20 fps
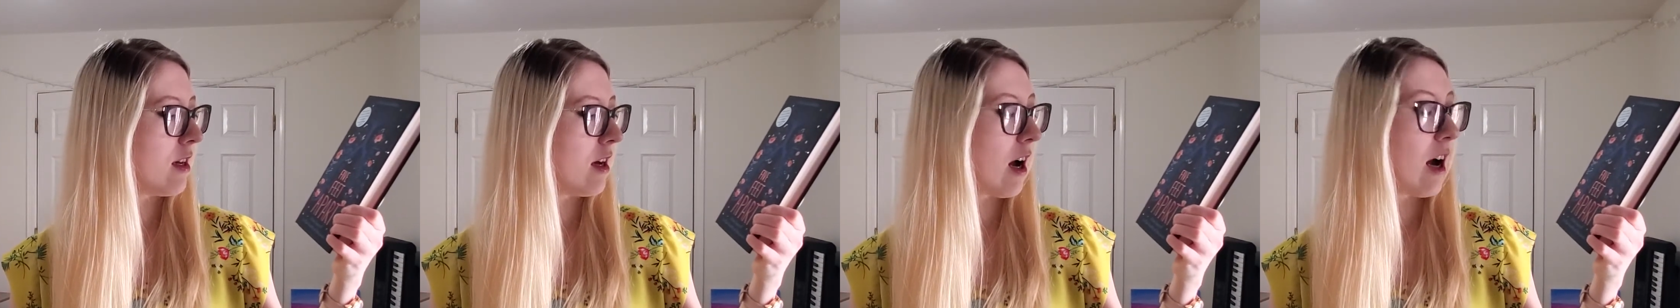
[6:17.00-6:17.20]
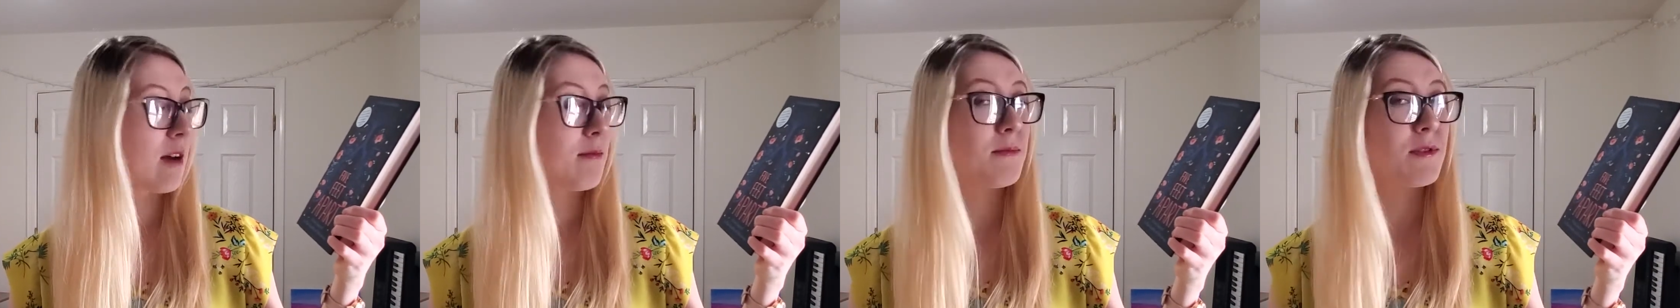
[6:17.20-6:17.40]

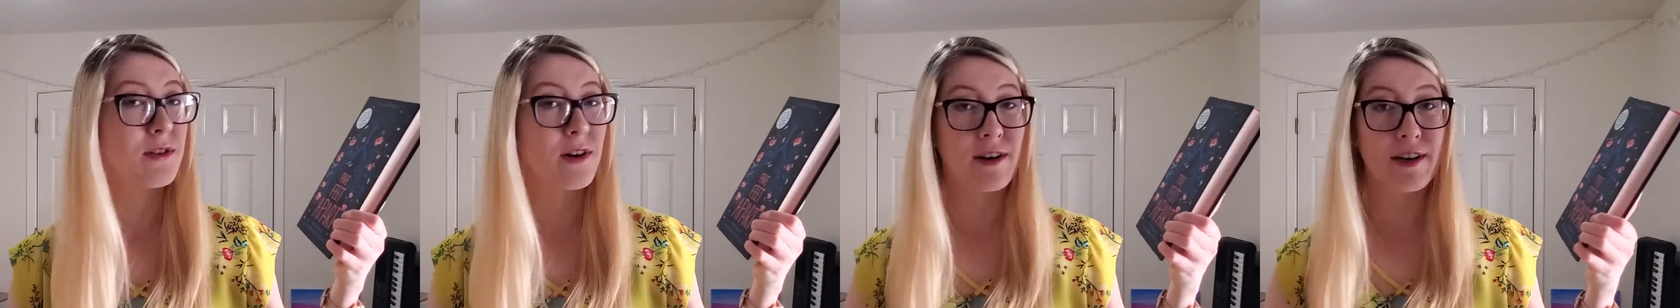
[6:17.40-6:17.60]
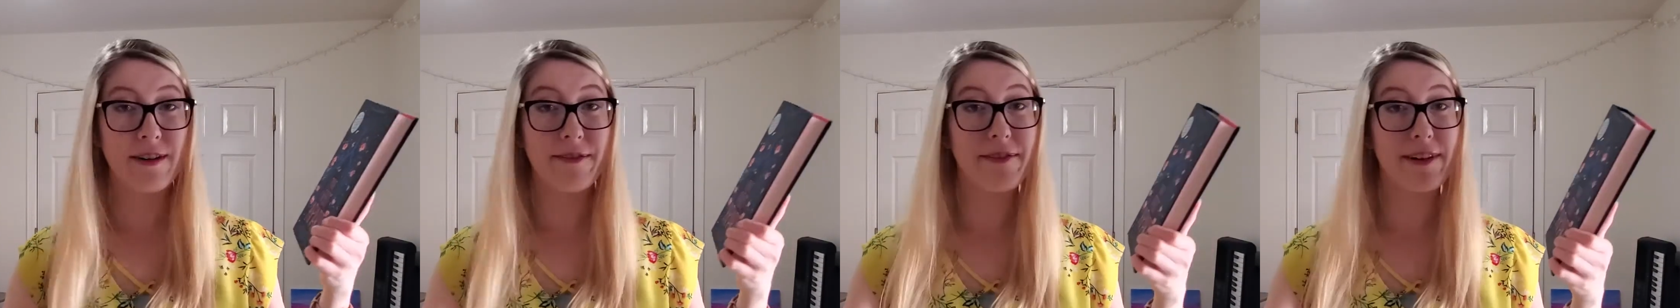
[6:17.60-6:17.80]
I'm
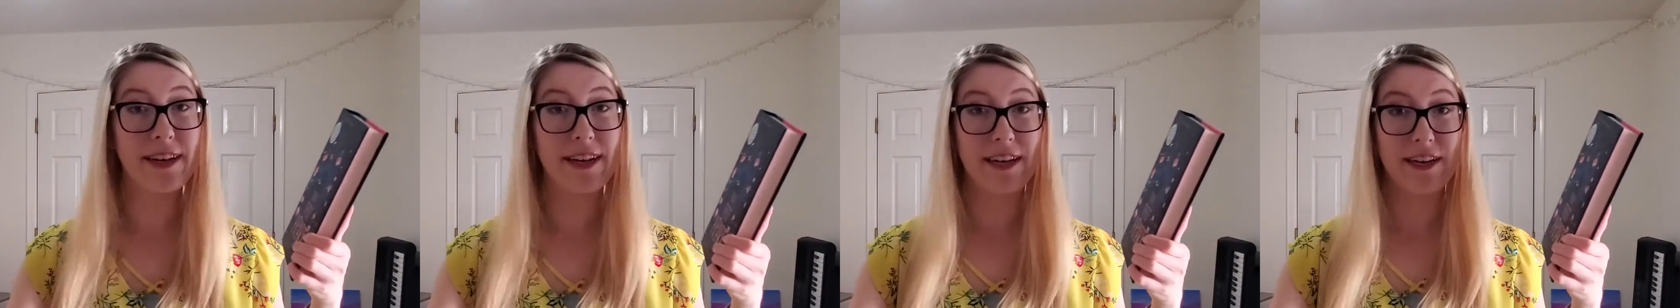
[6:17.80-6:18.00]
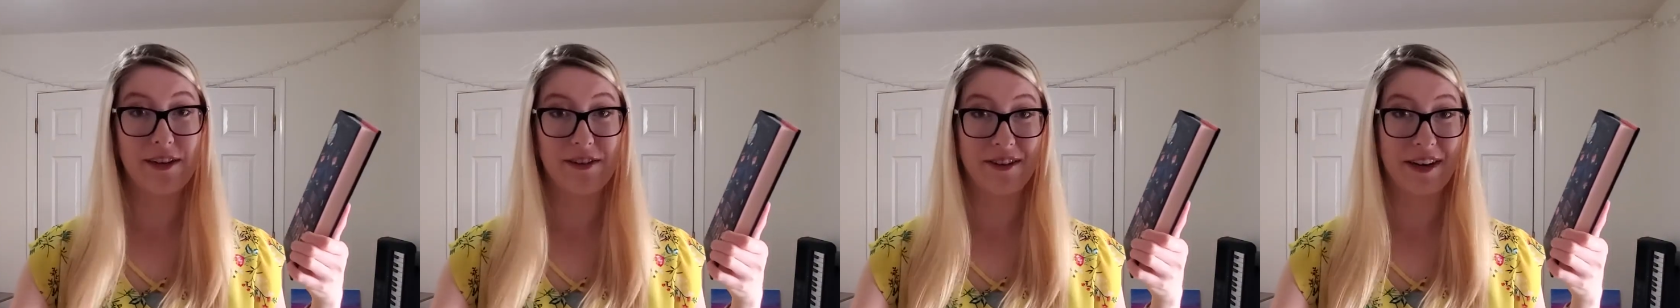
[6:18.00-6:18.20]
sorry if I
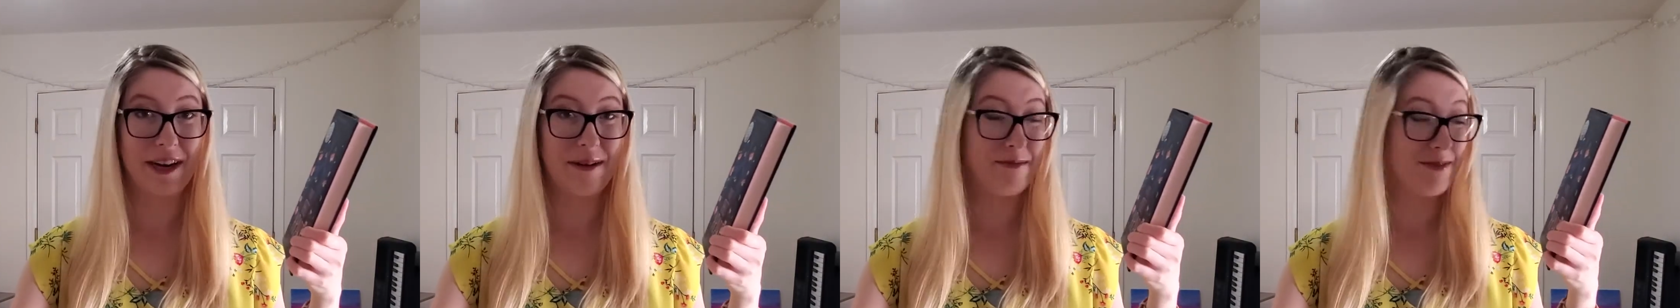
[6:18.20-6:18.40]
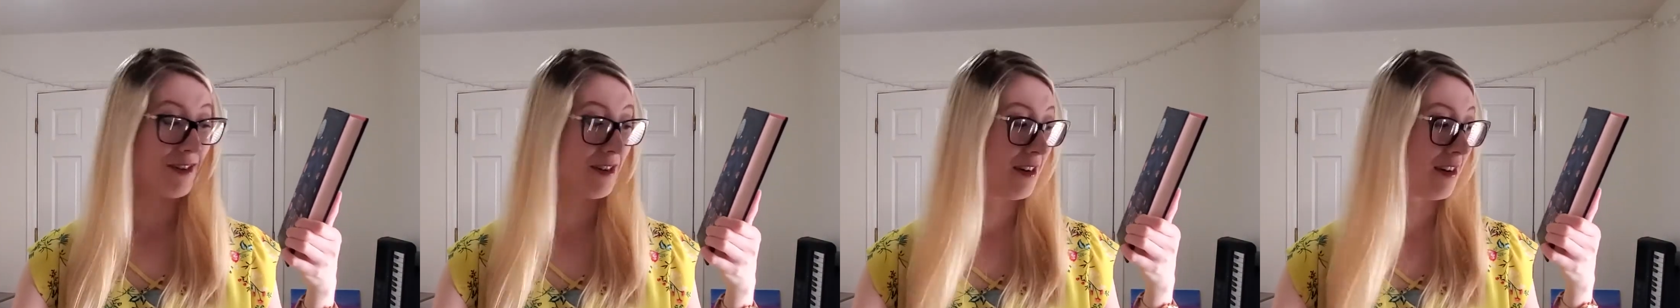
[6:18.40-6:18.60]
get your
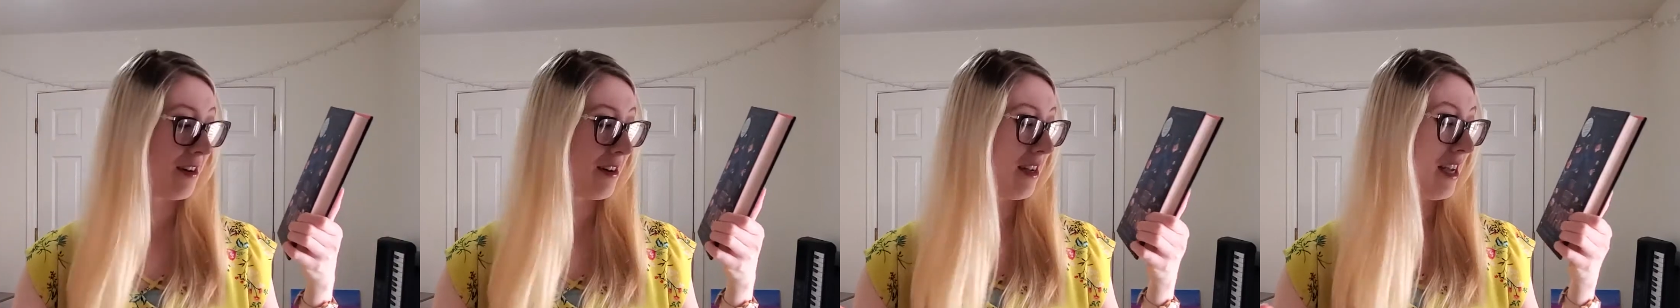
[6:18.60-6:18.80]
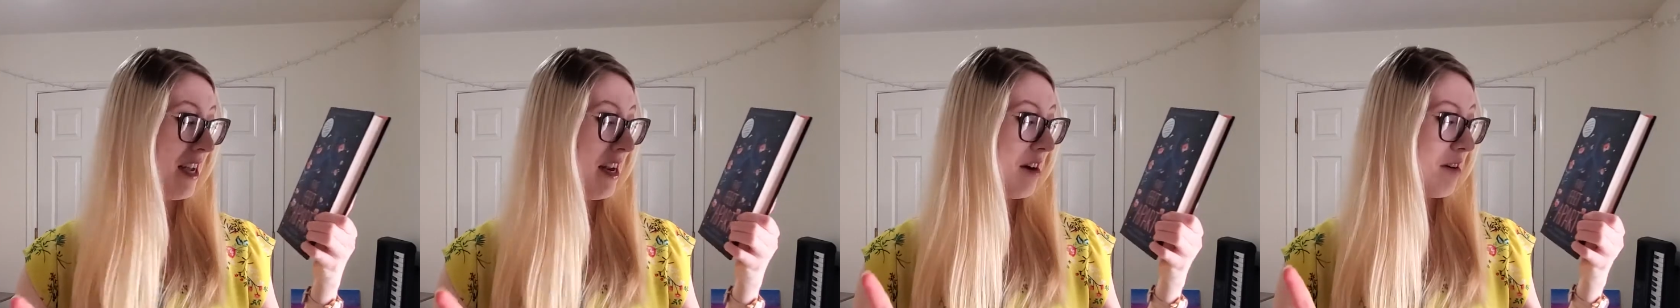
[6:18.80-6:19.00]
names
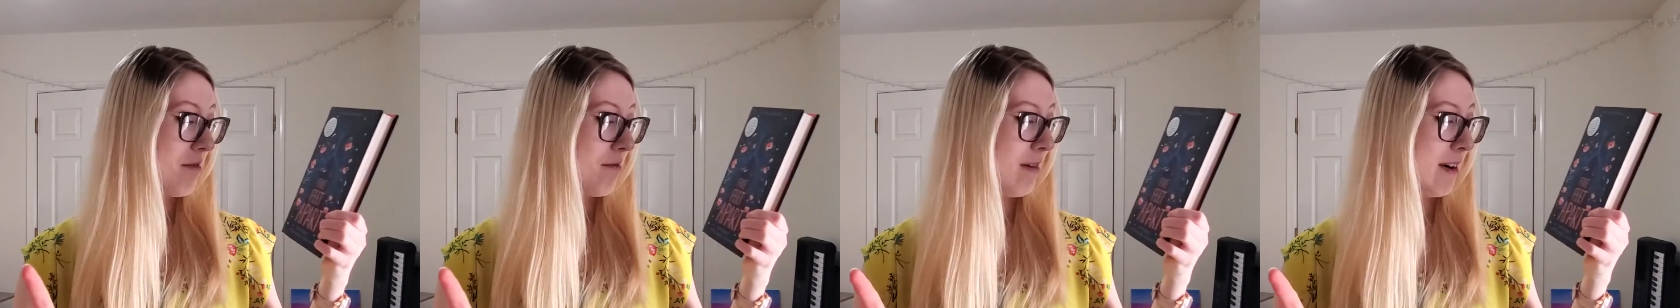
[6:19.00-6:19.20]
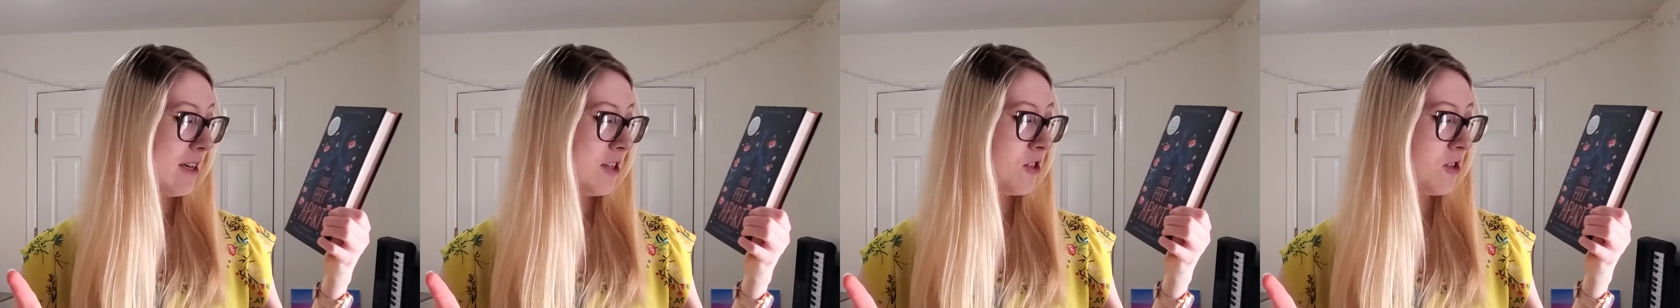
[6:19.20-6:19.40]
wrong,
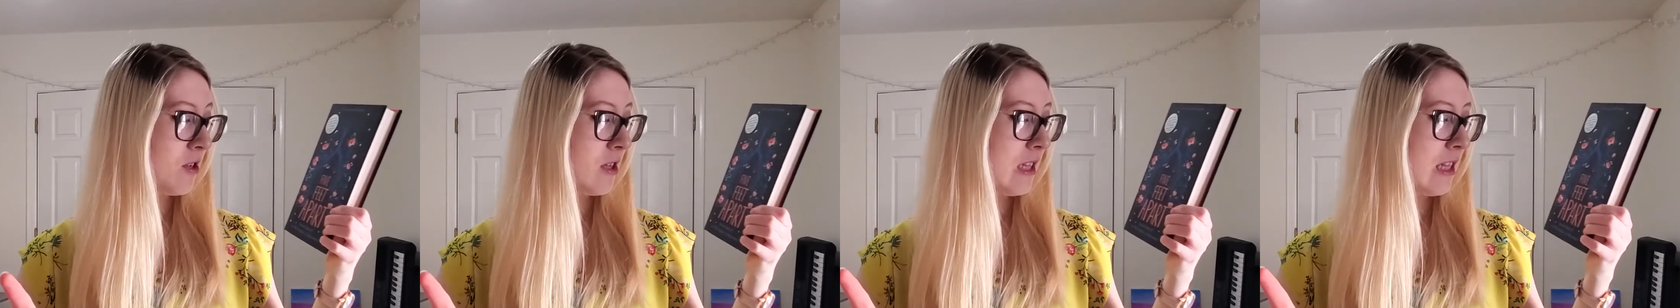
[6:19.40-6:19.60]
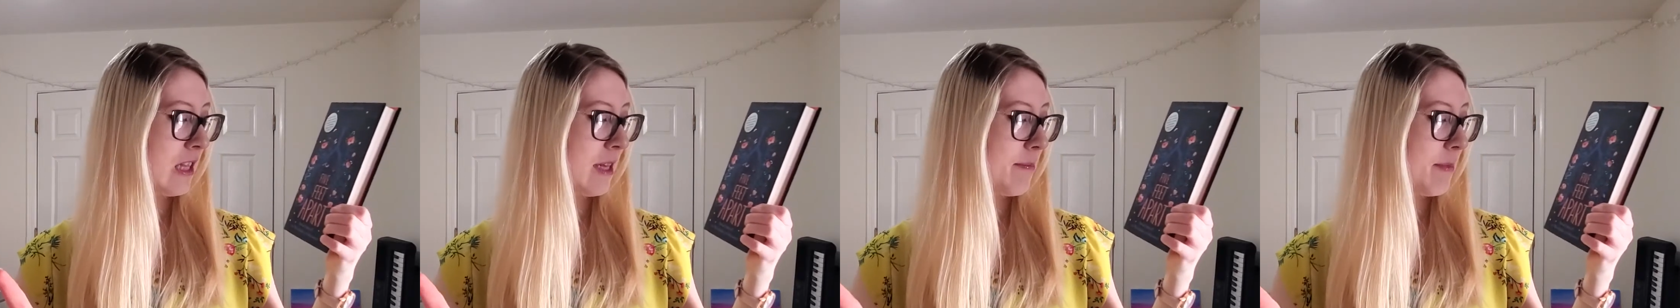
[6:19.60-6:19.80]

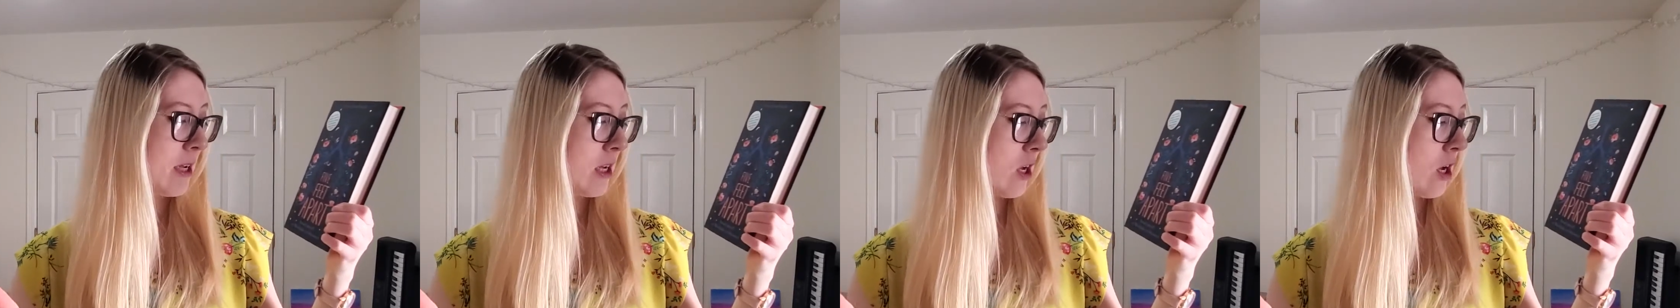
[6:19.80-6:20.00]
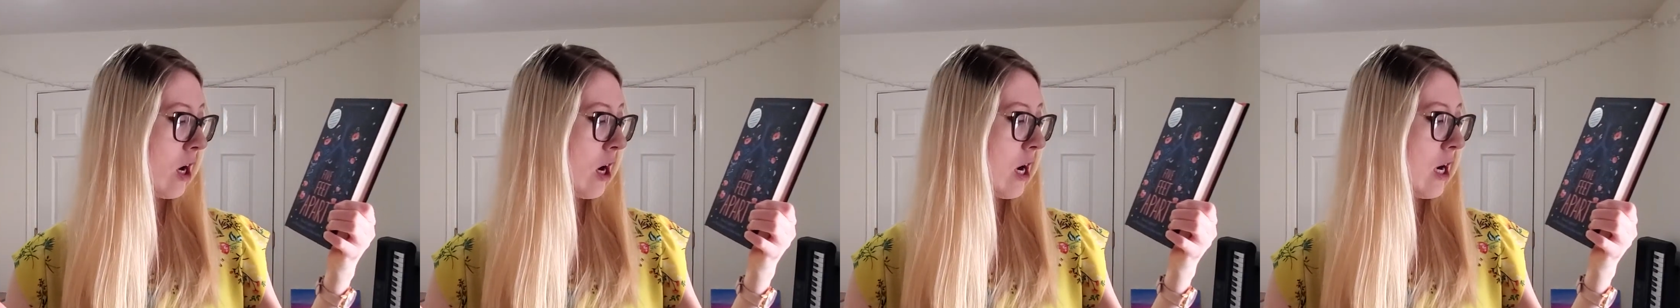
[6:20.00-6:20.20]
Rachel
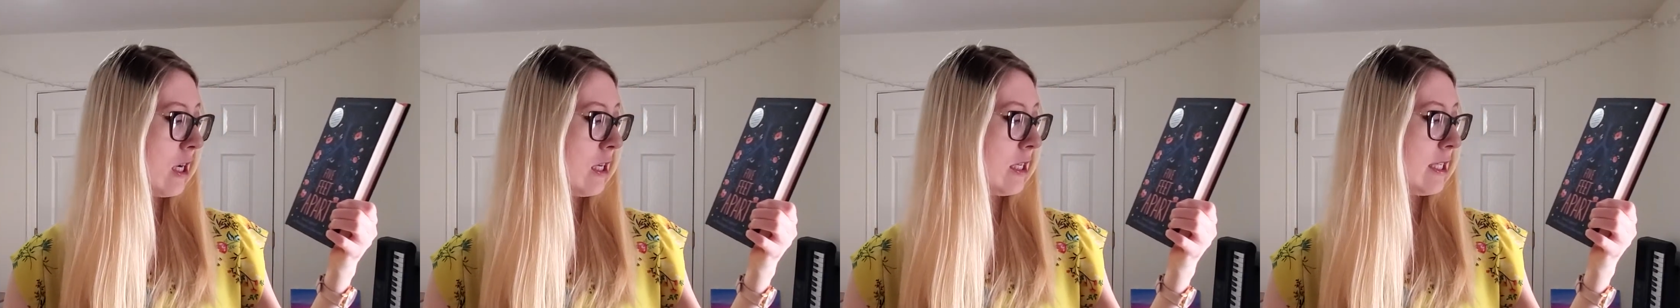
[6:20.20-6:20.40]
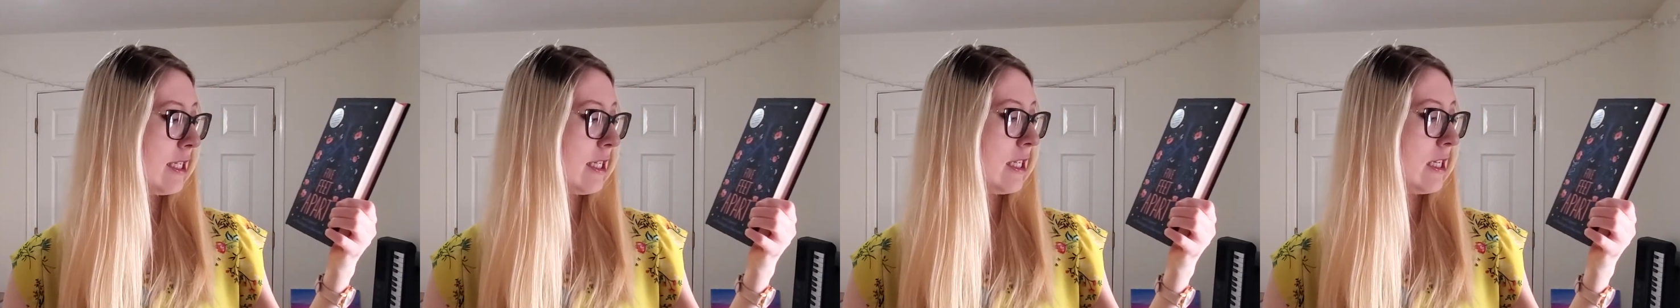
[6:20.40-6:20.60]

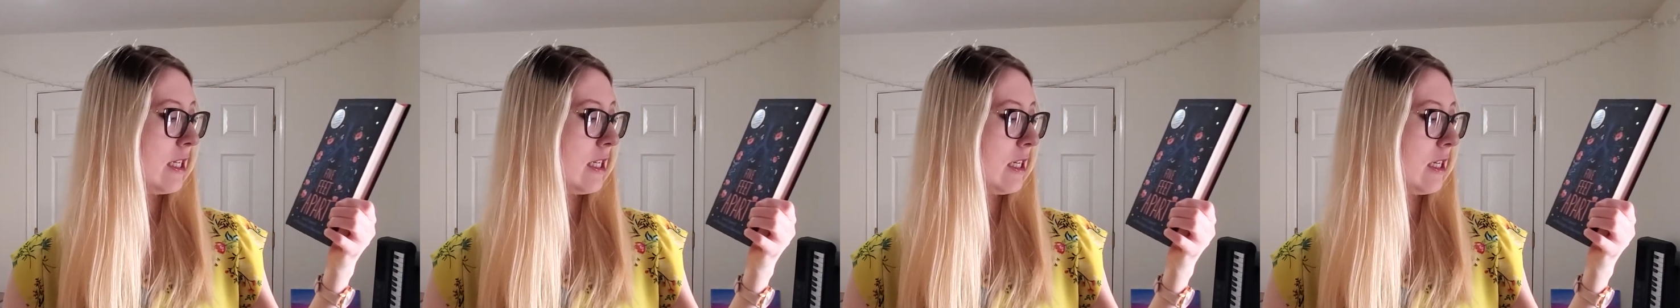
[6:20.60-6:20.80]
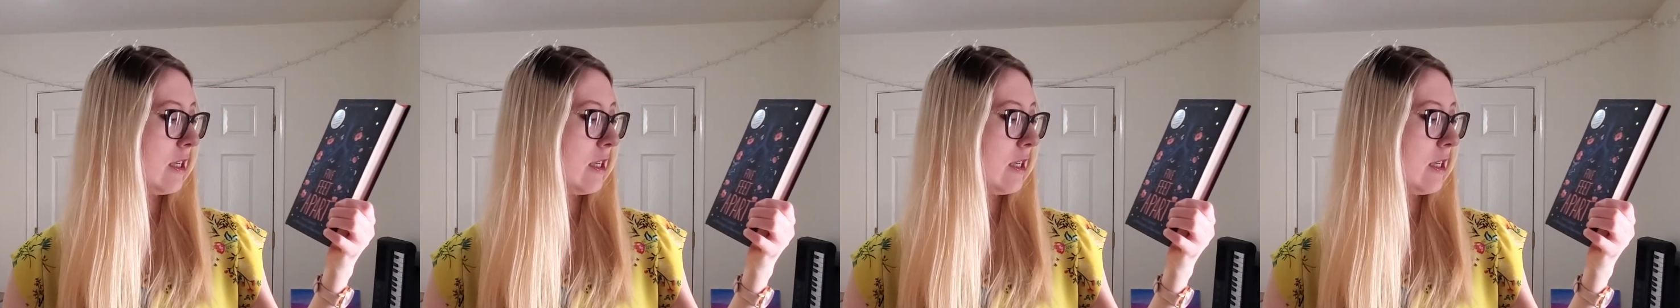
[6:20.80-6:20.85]
Lippincott,